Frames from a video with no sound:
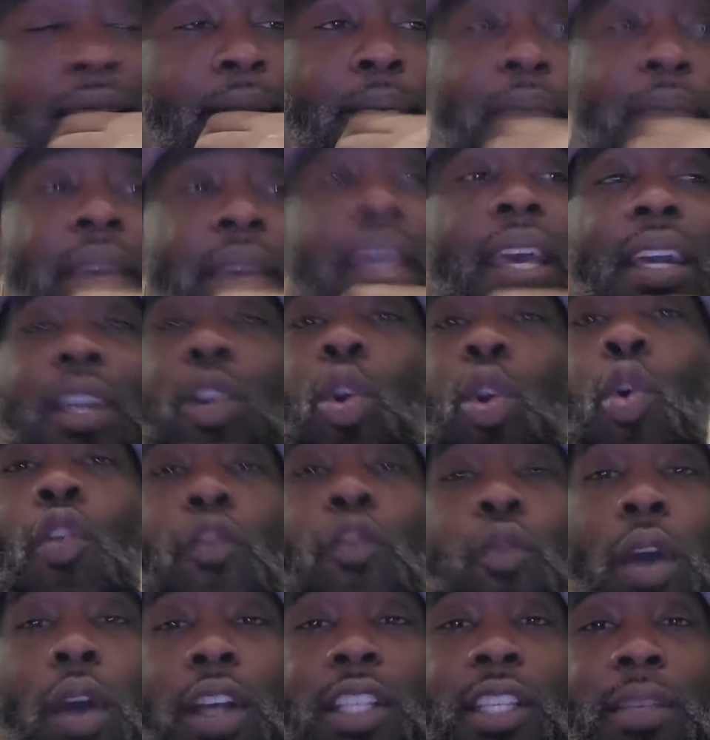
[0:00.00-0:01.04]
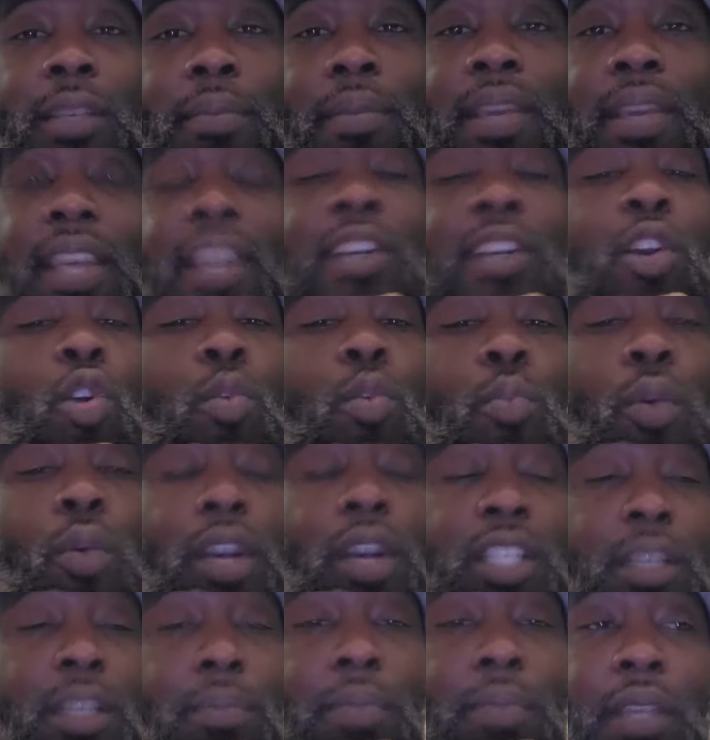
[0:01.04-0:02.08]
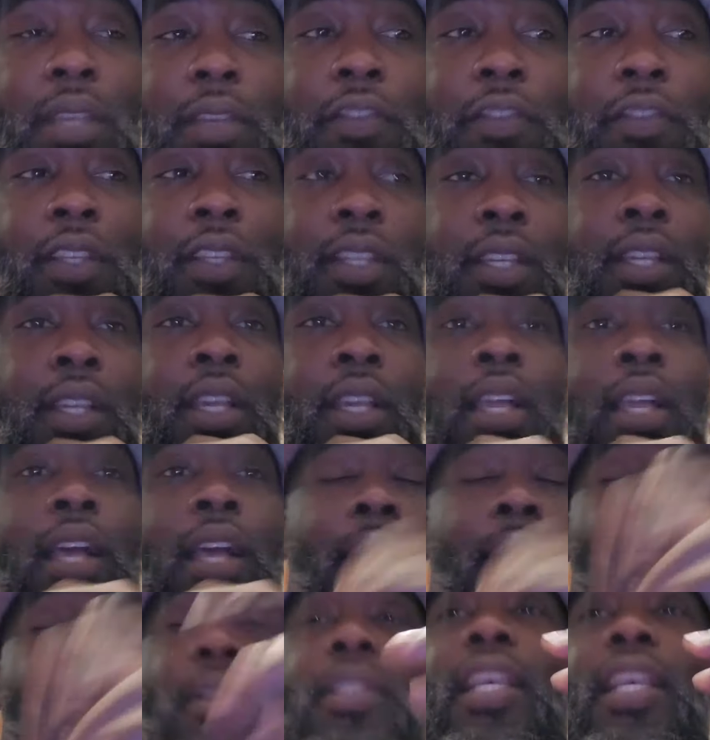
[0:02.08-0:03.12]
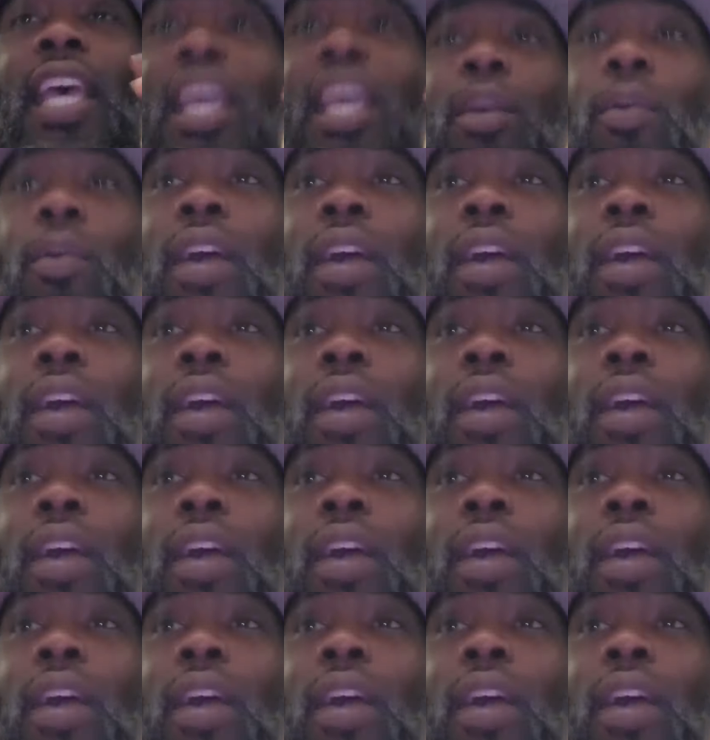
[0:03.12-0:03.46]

Me and Coop wasn't beefing. I'm gonna tell you